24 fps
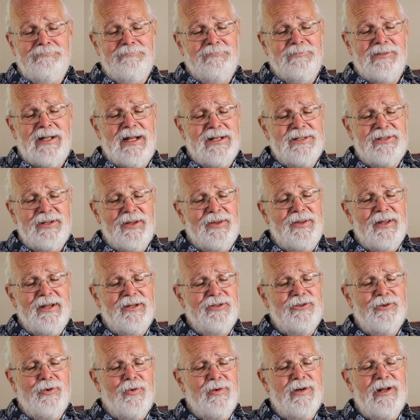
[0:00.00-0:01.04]
lots of
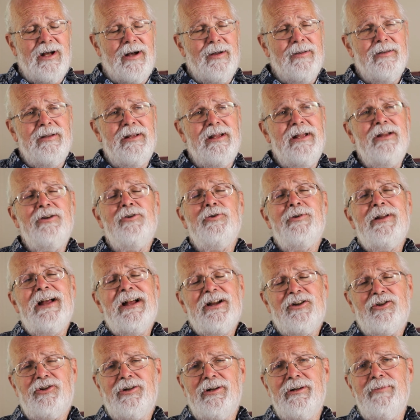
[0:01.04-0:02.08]
things going on
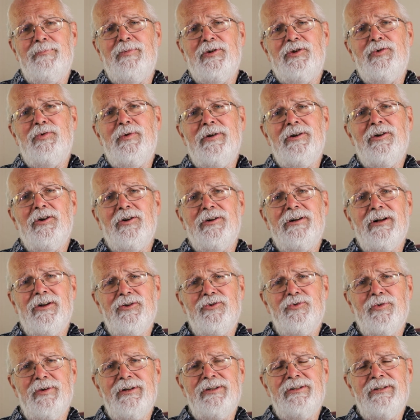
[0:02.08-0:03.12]
internationally between our
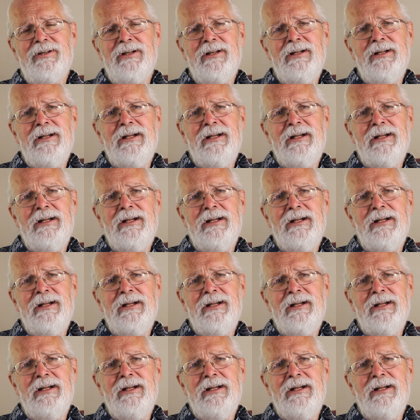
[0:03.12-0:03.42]
countries.